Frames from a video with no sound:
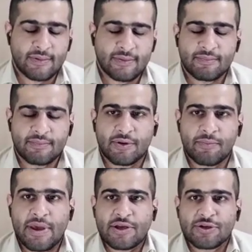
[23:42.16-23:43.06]

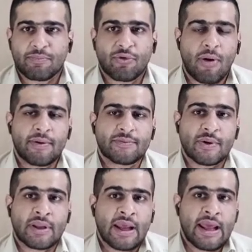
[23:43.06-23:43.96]
major problems
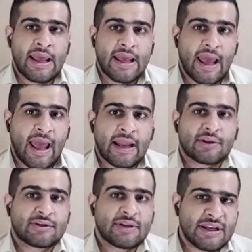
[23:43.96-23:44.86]
with.
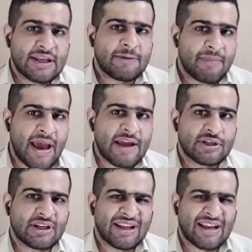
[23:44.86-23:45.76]
And to
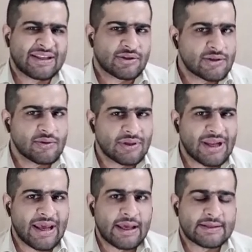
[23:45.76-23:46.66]
imagine that 2
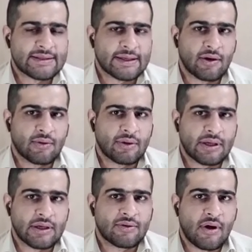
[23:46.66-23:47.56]
decades ago,
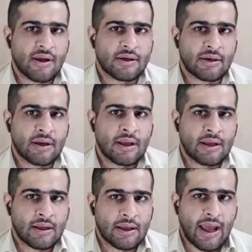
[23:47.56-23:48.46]
Iran
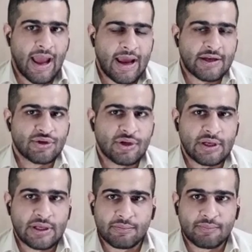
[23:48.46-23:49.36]

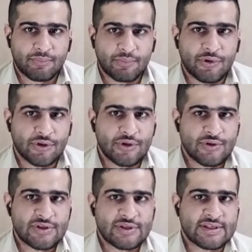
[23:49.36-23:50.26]
actually
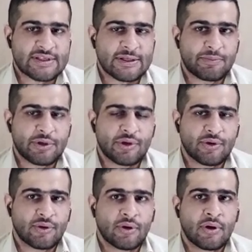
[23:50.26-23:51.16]
produced the
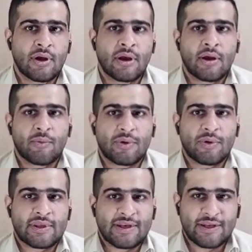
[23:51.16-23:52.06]
CPU
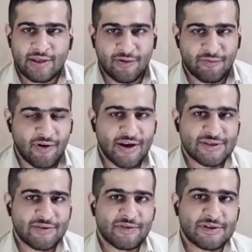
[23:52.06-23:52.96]
within the confines
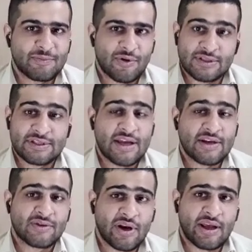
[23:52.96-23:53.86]
of its borders is
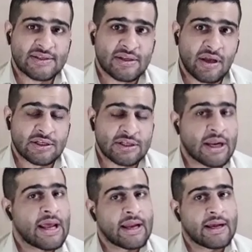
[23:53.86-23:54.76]
actually astonishing.
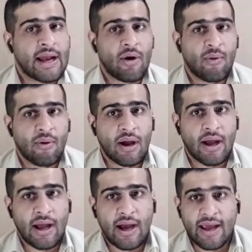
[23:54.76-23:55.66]
Now,
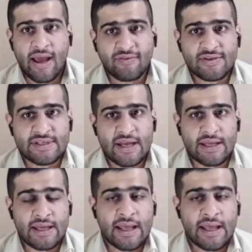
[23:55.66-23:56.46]
I have to say